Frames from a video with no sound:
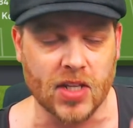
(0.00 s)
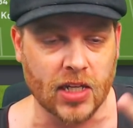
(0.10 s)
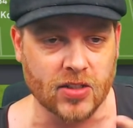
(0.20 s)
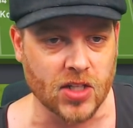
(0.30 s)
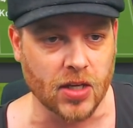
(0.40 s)

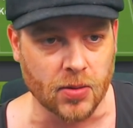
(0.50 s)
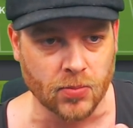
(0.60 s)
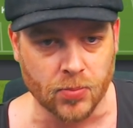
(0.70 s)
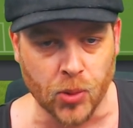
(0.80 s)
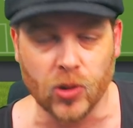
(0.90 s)
into
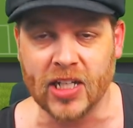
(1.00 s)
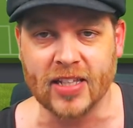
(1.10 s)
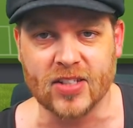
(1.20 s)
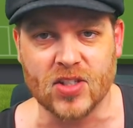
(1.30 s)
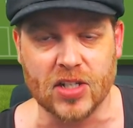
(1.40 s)
pulling
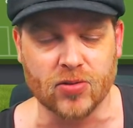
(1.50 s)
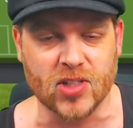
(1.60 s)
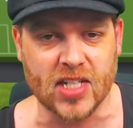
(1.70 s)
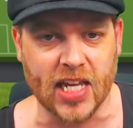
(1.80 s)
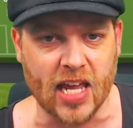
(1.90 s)
this series
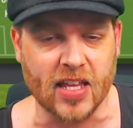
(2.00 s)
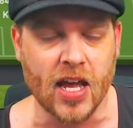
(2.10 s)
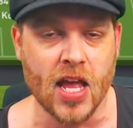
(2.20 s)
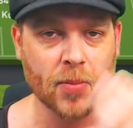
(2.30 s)
together.